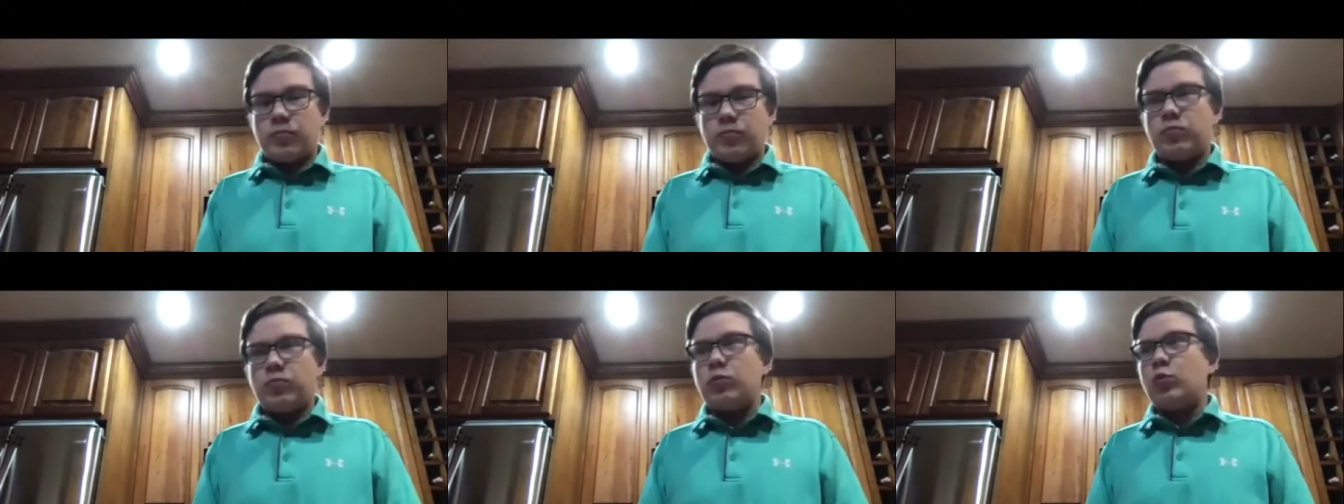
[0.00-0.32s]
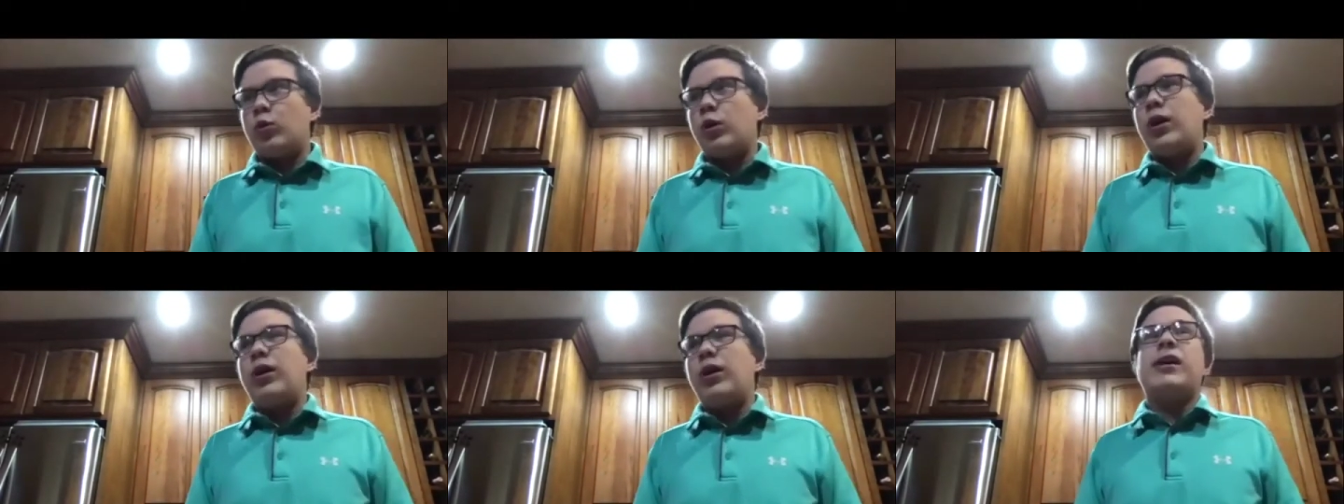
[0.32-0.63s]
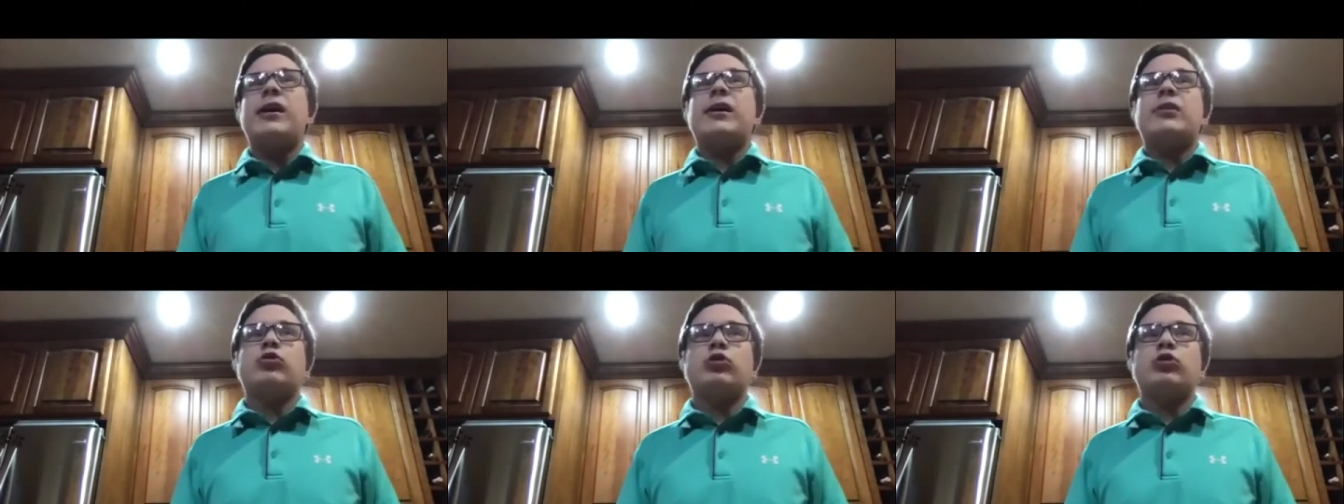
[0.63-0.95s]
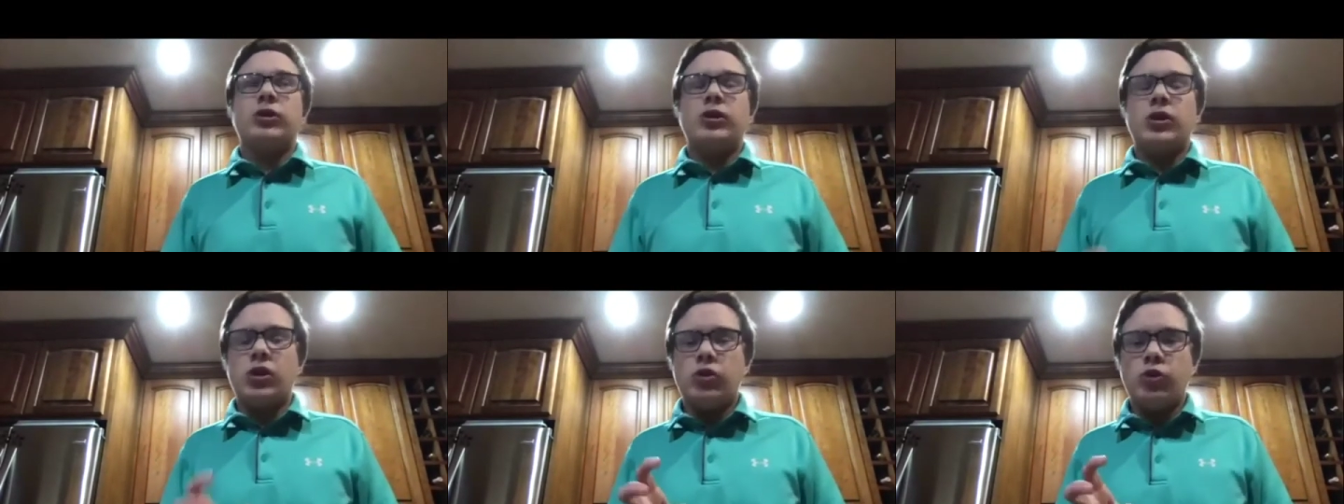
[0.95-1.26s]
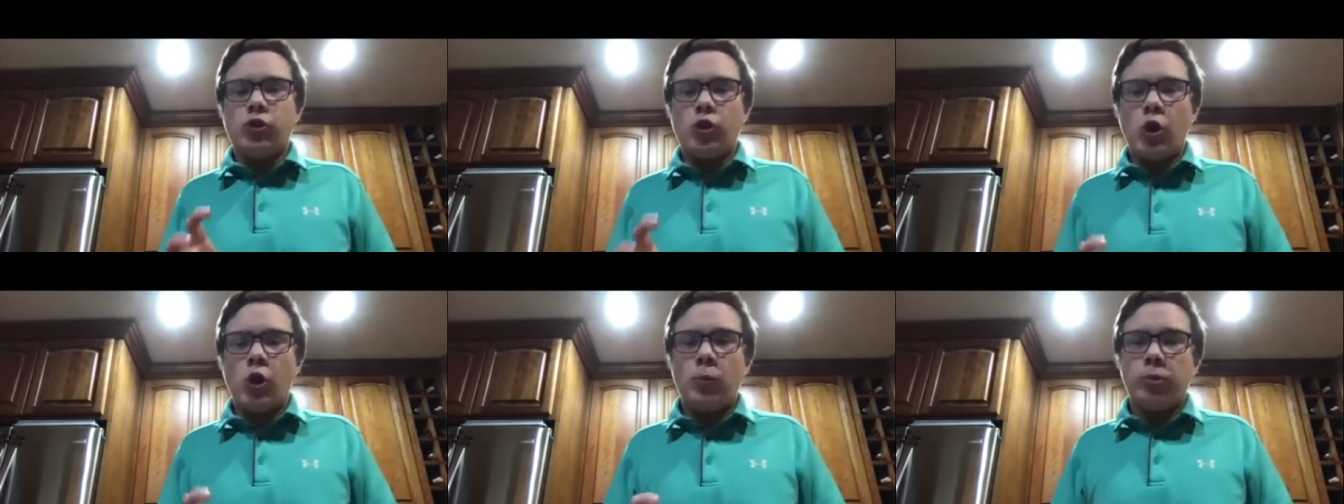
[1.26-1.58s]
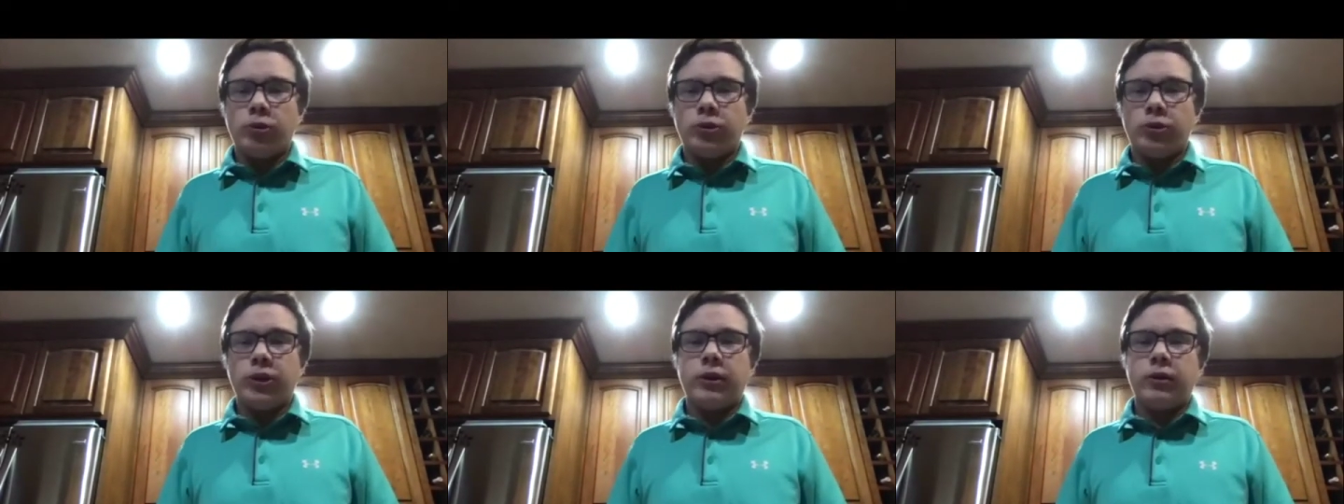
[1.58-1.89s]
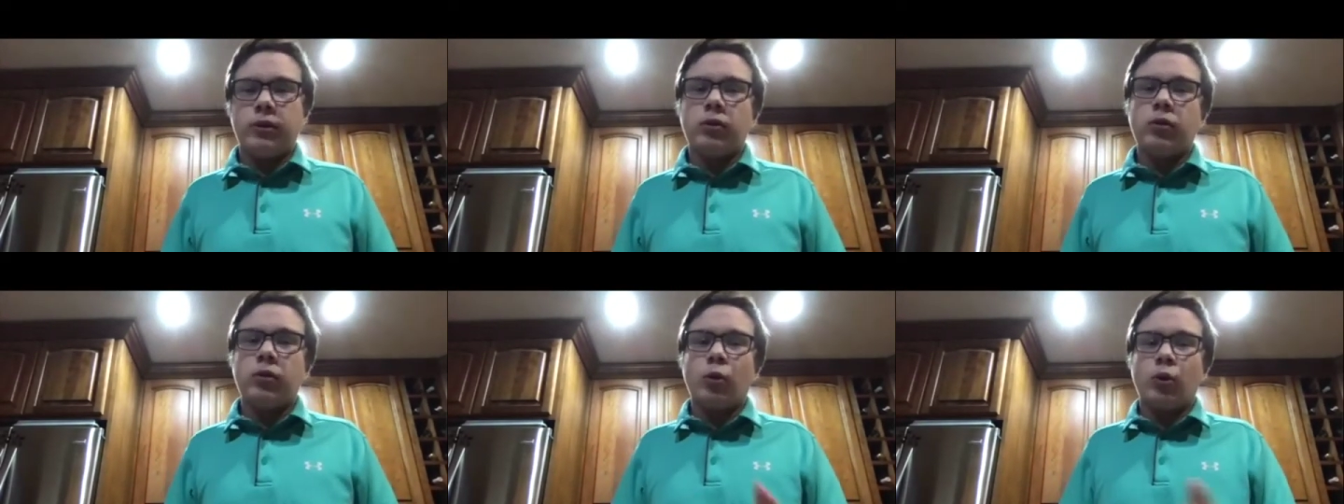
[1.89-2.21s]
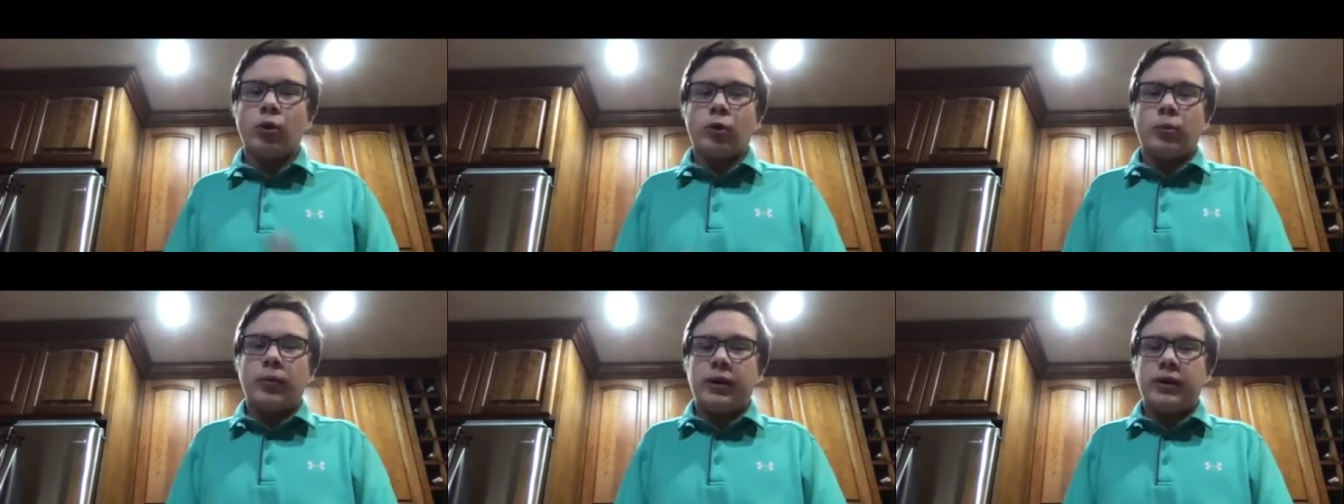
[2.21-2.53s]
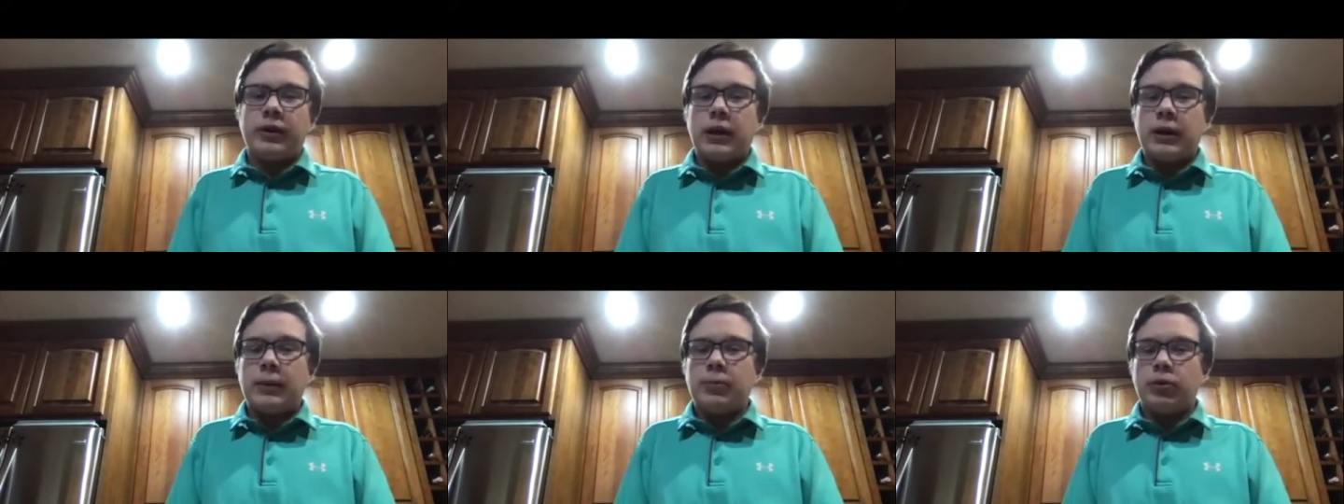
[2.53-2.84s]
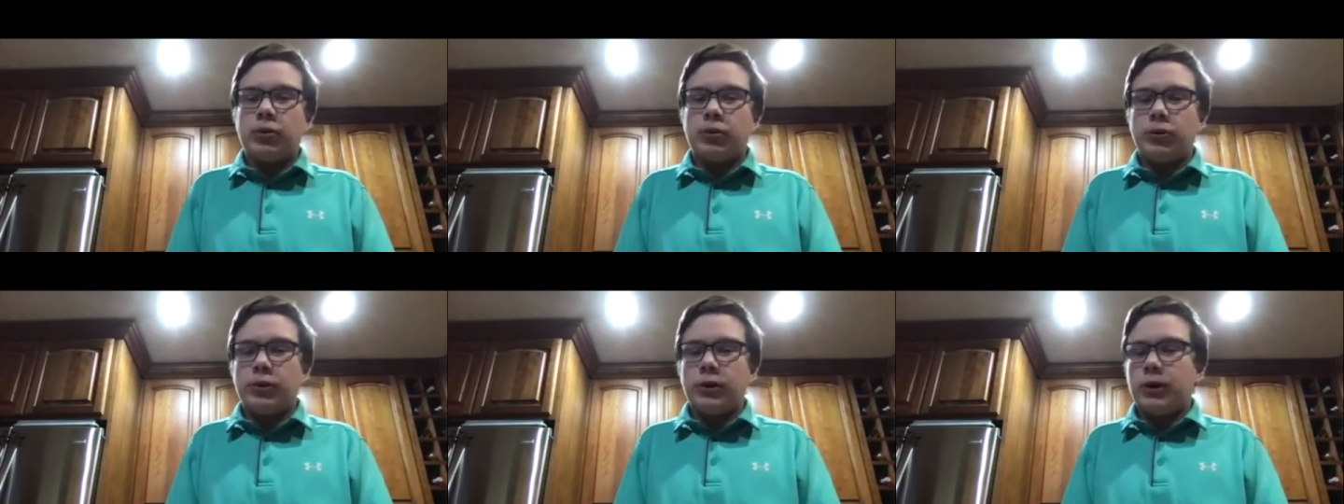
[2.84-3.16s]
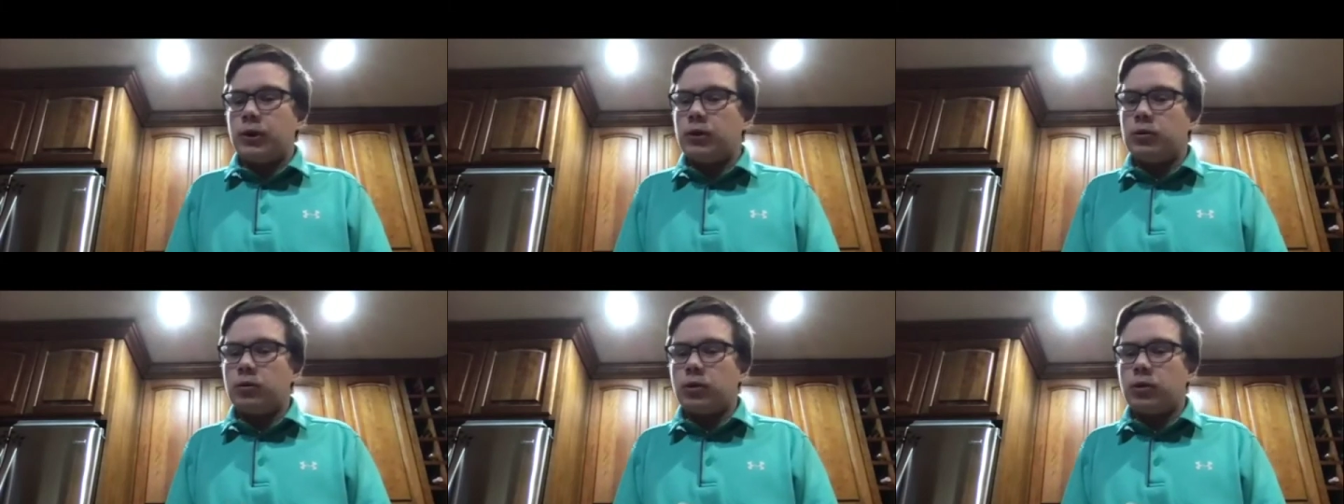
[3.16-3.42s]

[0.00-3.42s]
well, actually in no particular order, my top 3,